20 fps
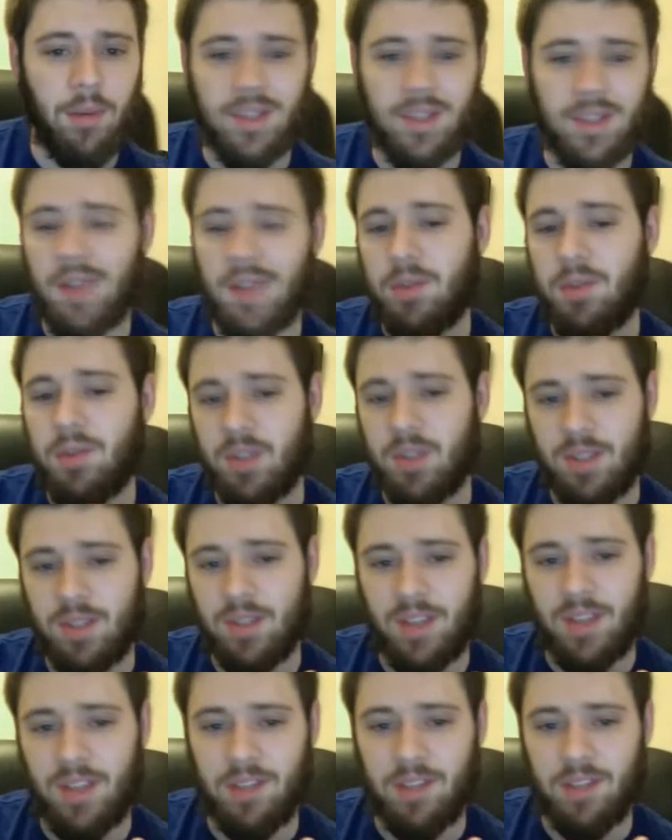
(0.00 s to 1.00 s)
because that would just
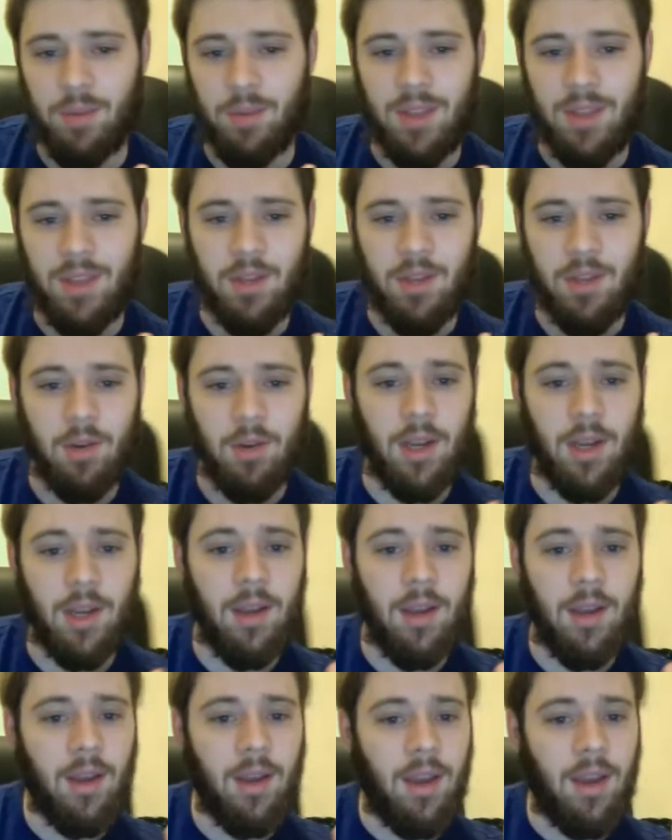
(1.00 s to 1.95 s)
exacerbate the injury,